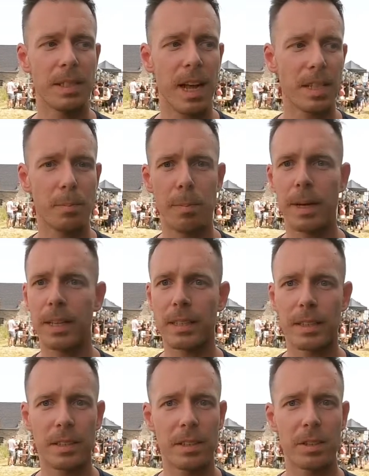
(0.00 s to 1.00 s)
aspect
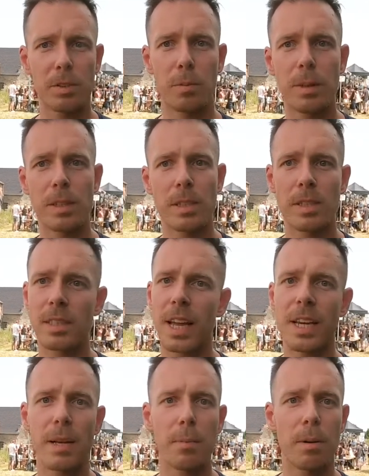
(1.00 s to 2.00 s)
uh, should be
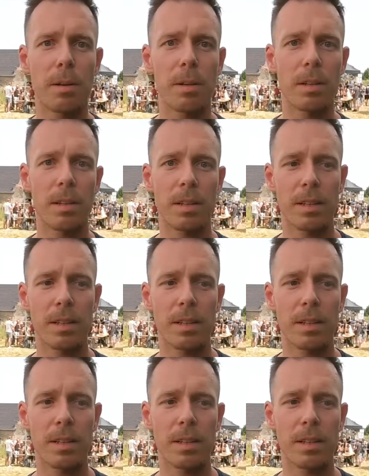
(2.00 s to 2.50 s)
sustainable